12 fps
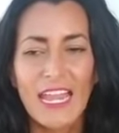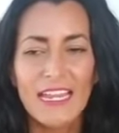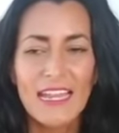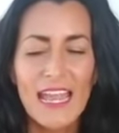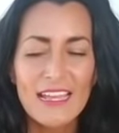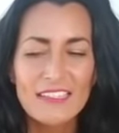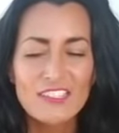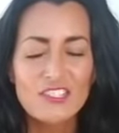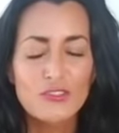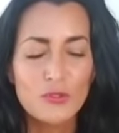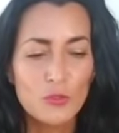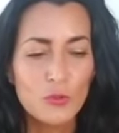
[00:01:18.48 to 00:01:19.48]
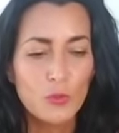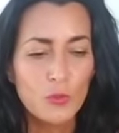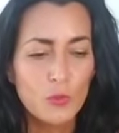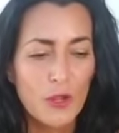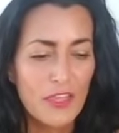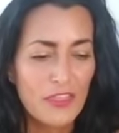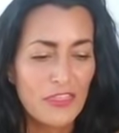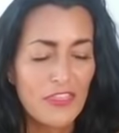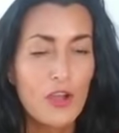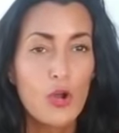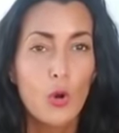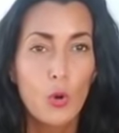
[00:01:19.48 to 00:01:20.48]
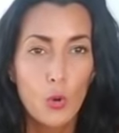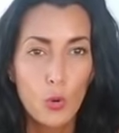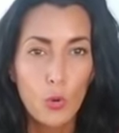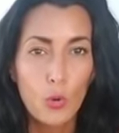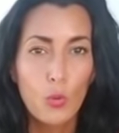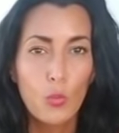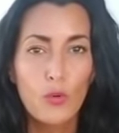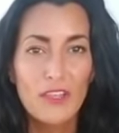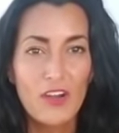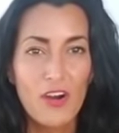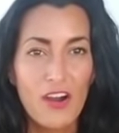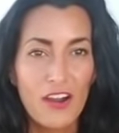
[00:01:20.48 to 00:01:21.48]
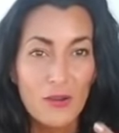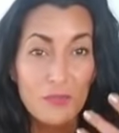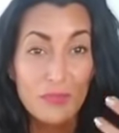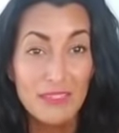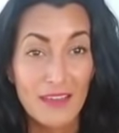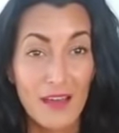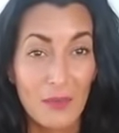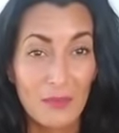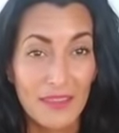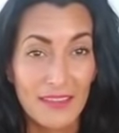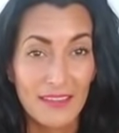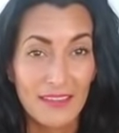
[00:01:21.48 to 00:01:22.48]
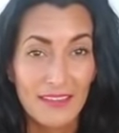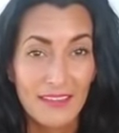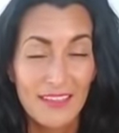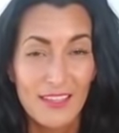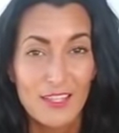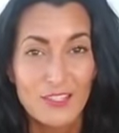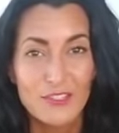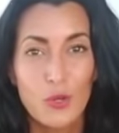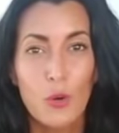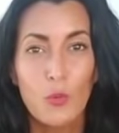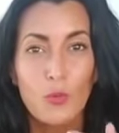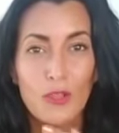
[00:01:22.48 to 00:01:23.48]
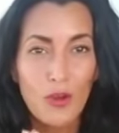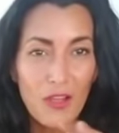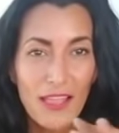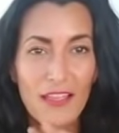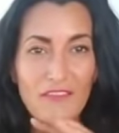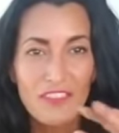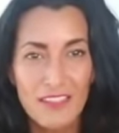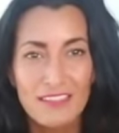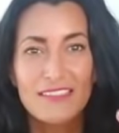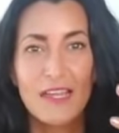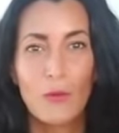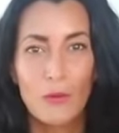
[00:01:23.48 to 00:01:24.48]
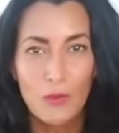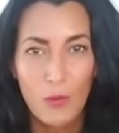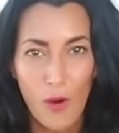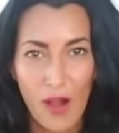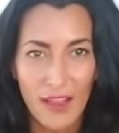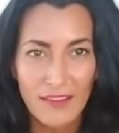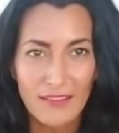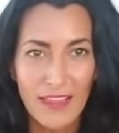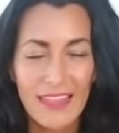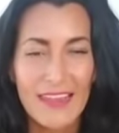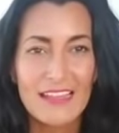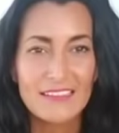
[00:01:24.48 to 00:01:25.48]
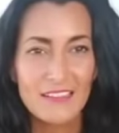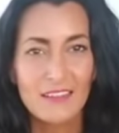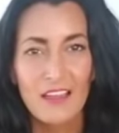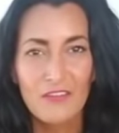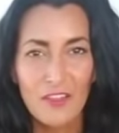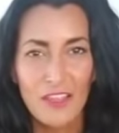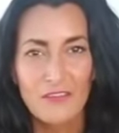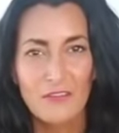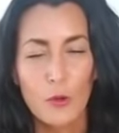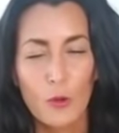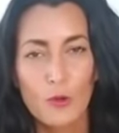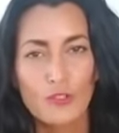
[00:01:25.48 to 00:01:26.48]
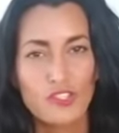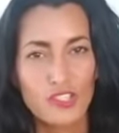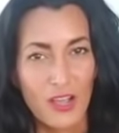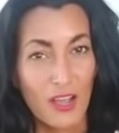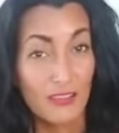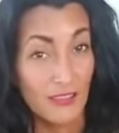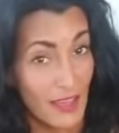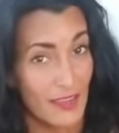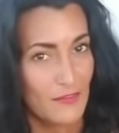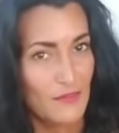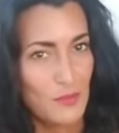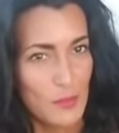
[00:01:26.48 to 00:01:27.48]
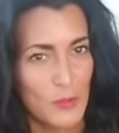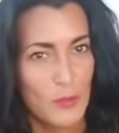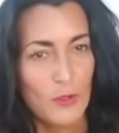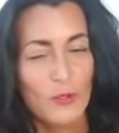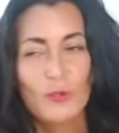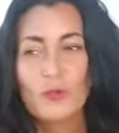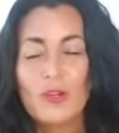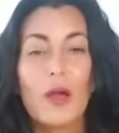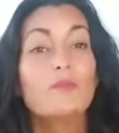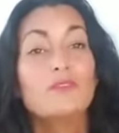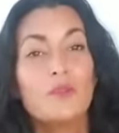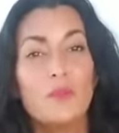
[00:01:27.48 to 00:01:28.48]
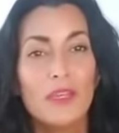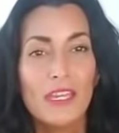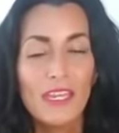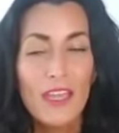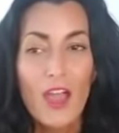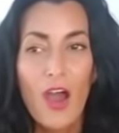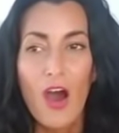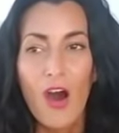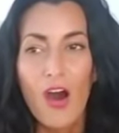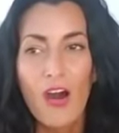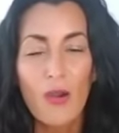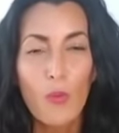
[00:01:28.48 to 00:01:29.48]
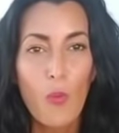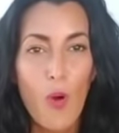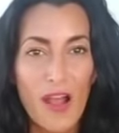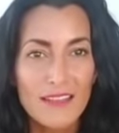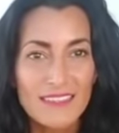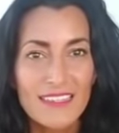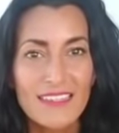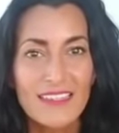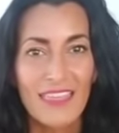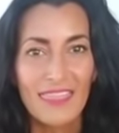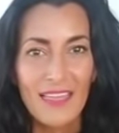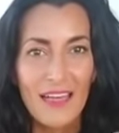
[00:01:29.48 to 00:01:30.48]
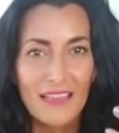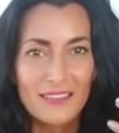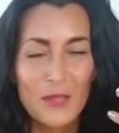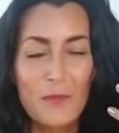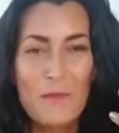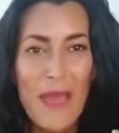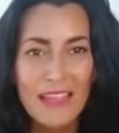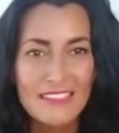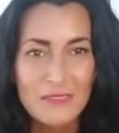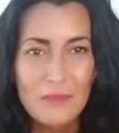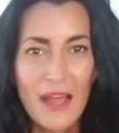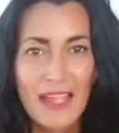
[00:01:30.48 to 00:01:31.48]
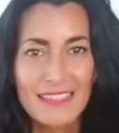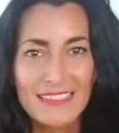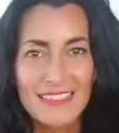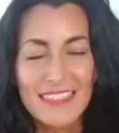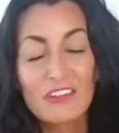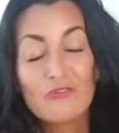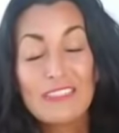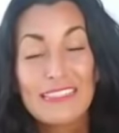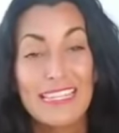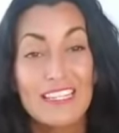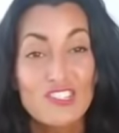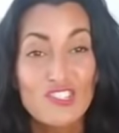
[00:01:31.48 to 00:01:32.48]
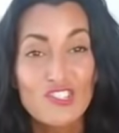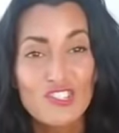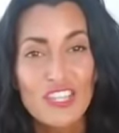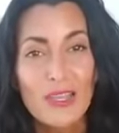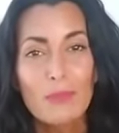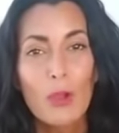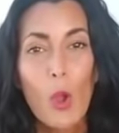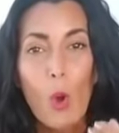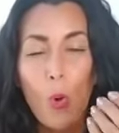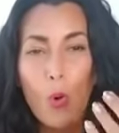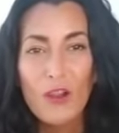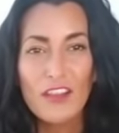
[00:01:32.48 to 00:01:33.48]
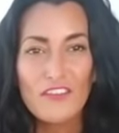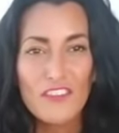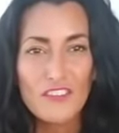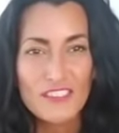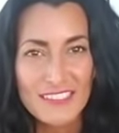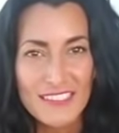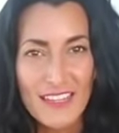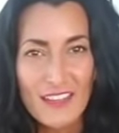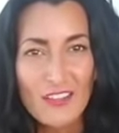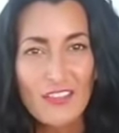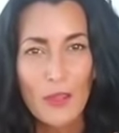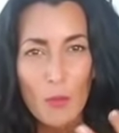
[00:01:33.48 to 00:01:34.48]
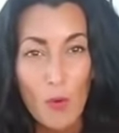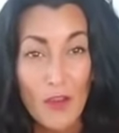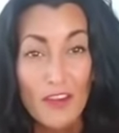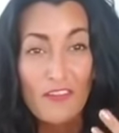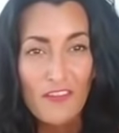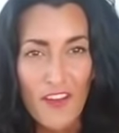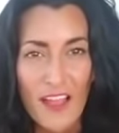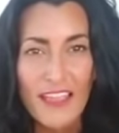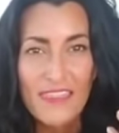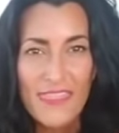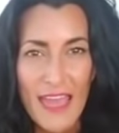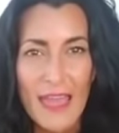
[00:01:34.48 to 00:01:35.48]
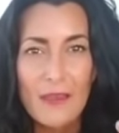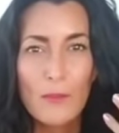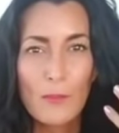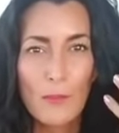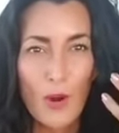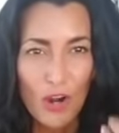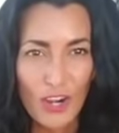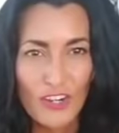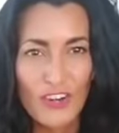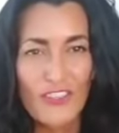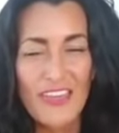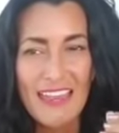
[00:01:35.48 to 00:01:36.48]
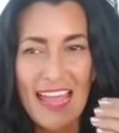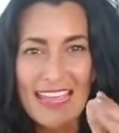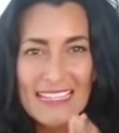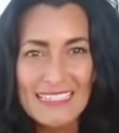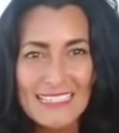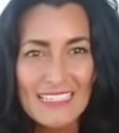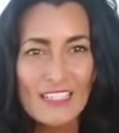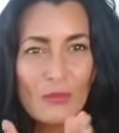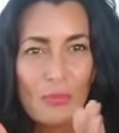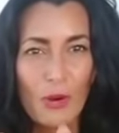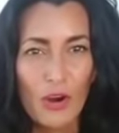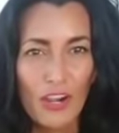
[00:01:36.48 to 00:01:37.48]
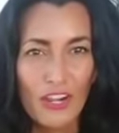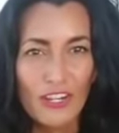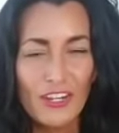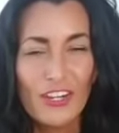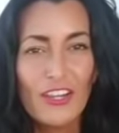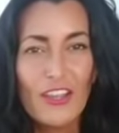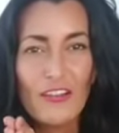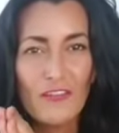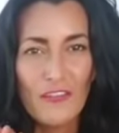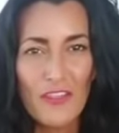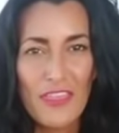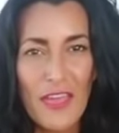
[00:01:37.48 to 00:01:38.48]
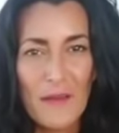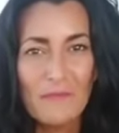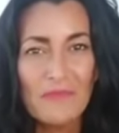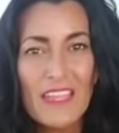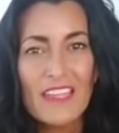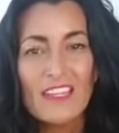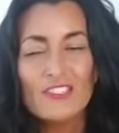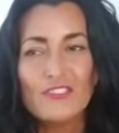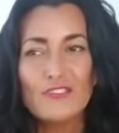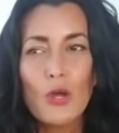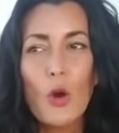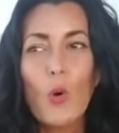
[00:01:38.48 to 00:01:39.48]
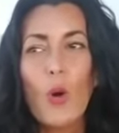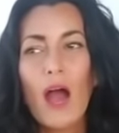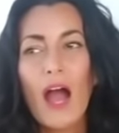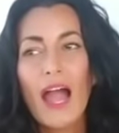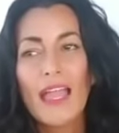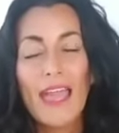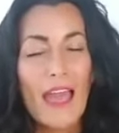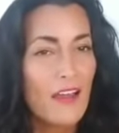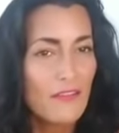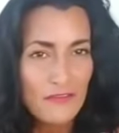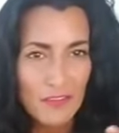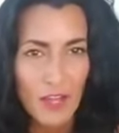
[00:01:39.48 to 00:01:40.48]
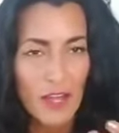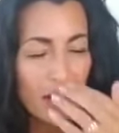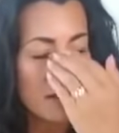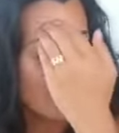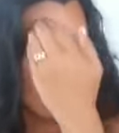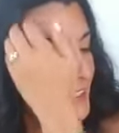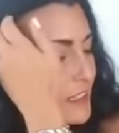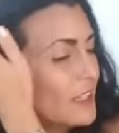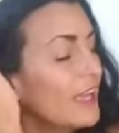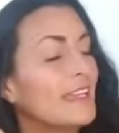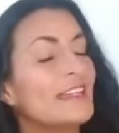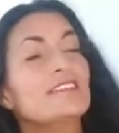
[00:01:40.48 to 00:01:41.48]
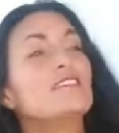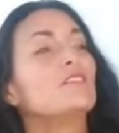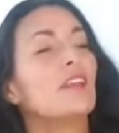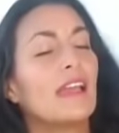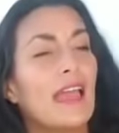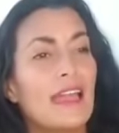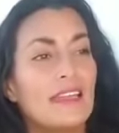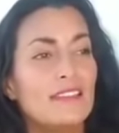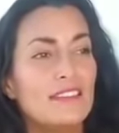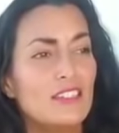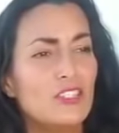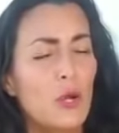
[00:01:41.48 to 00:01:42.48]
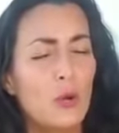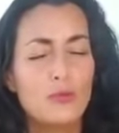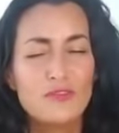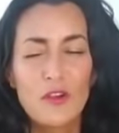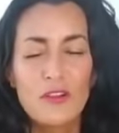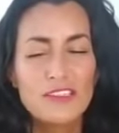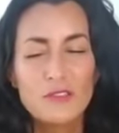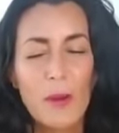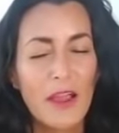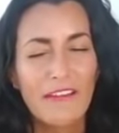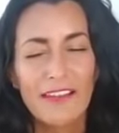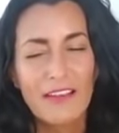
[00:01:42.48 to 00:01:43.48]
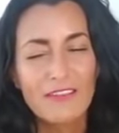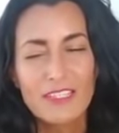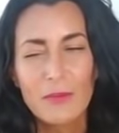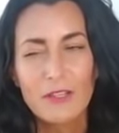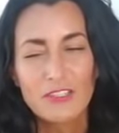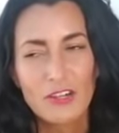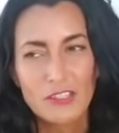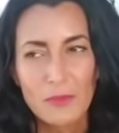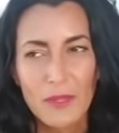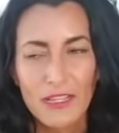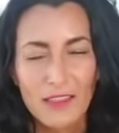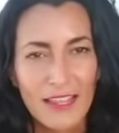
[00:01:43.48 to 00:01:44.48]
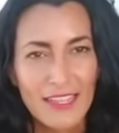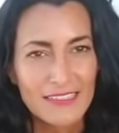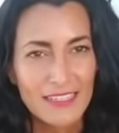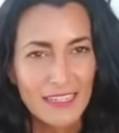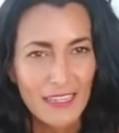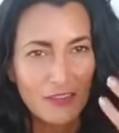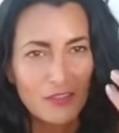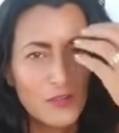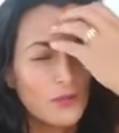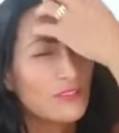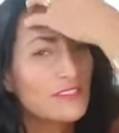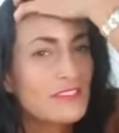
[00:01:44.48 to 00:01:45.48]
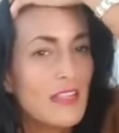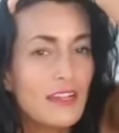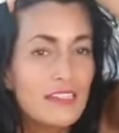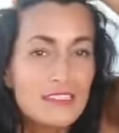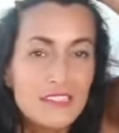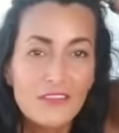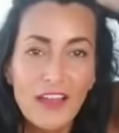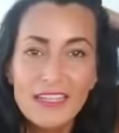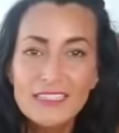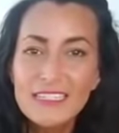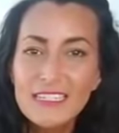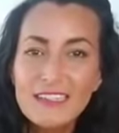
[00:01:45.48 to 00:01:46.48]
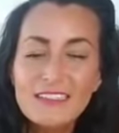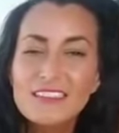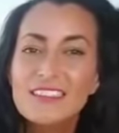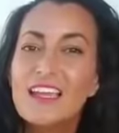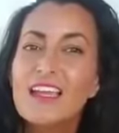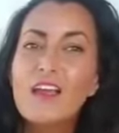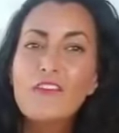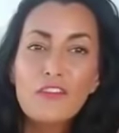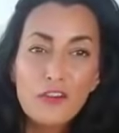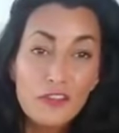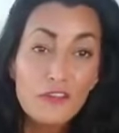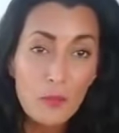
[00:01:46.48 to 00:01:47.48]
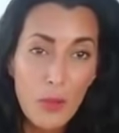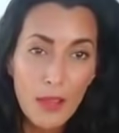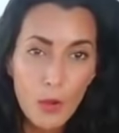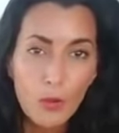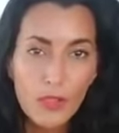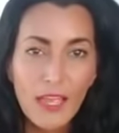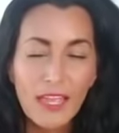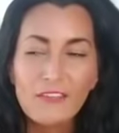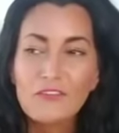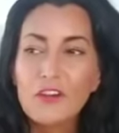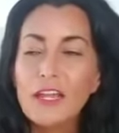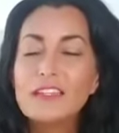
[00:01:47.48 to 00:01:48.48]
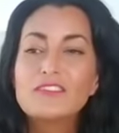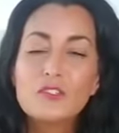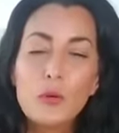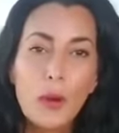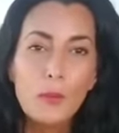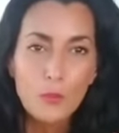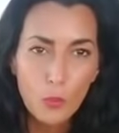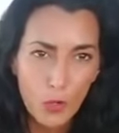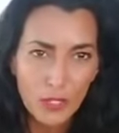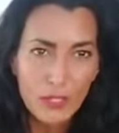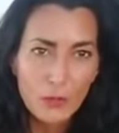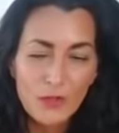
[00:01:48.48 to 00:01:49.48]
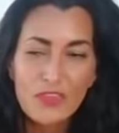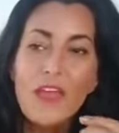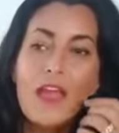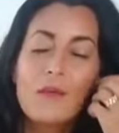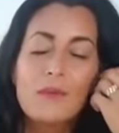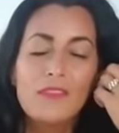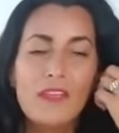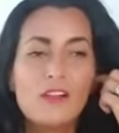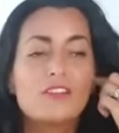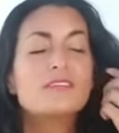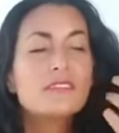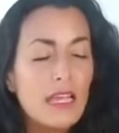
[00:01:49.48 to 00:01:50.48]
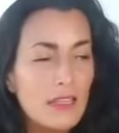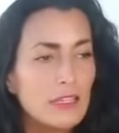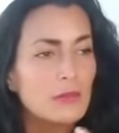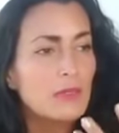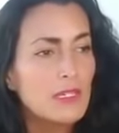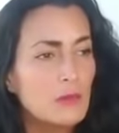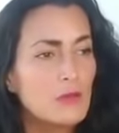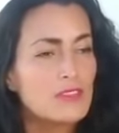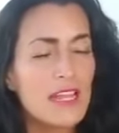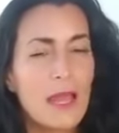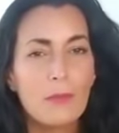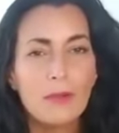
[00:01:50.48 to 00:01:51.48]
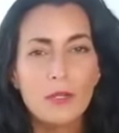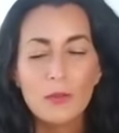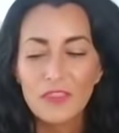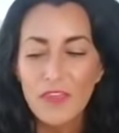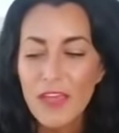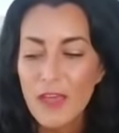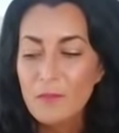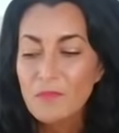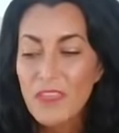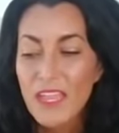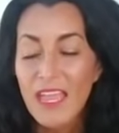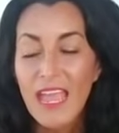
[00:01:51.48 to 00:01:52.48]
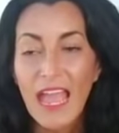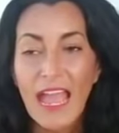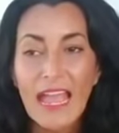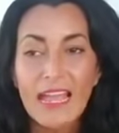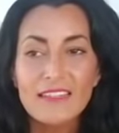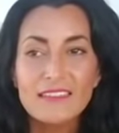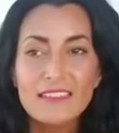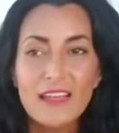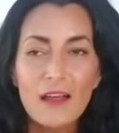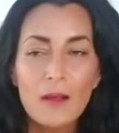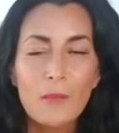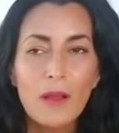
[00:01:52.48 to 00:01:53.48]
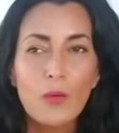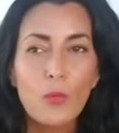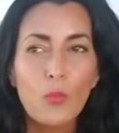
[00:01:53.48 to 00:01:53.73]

And it has to do with who we are becoming. So we all have things that we want. And as a love life coach, a lot of the people who come to me are wanting to maximize their relationship or if they're single, they want to find that partner, that ideal partner for them. So I have uh, a client, and you know it was very inspiring. Every time I talk to my clients, I get you know these nuggets of ideas for even my own life, right? So I'm working with them, and they're telling me what's happening with them, and um,